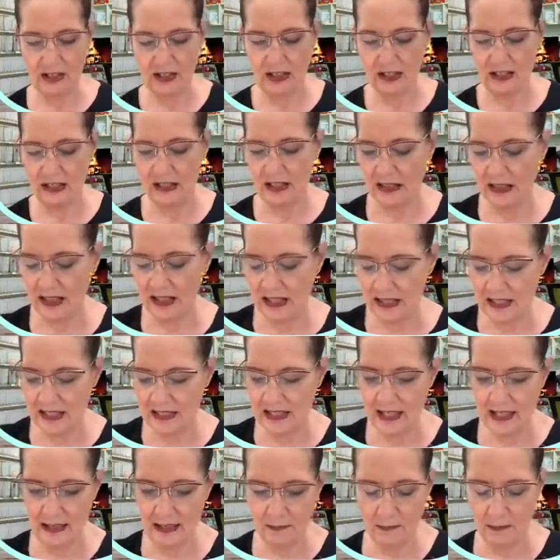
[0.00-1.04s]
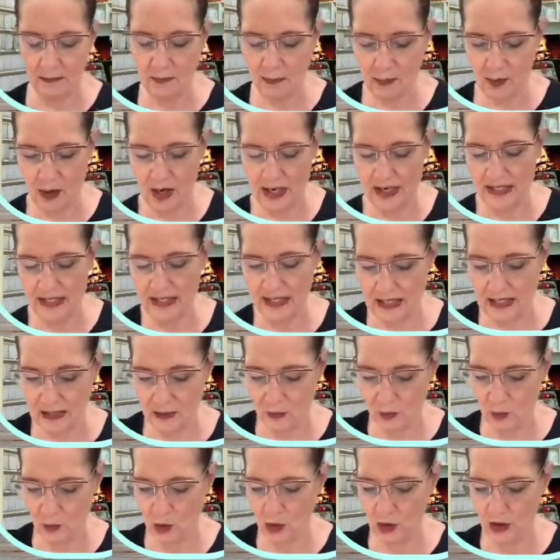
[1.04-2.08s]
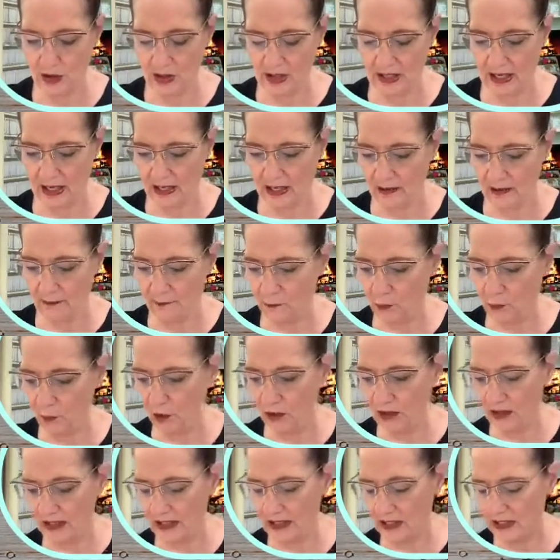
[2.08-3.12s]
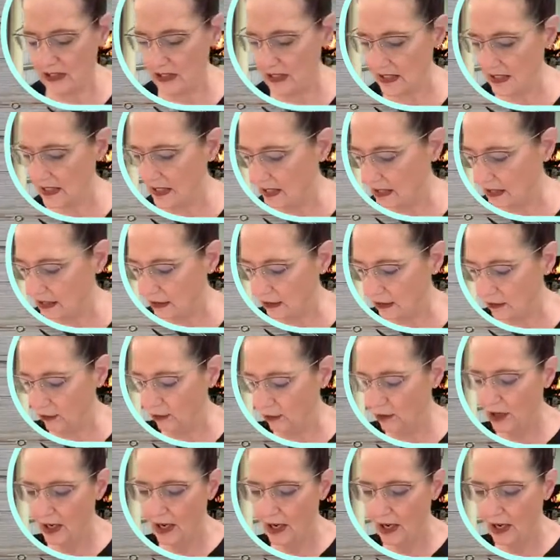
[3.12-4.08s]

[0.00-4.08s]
And the same process works on a fork as it does on here,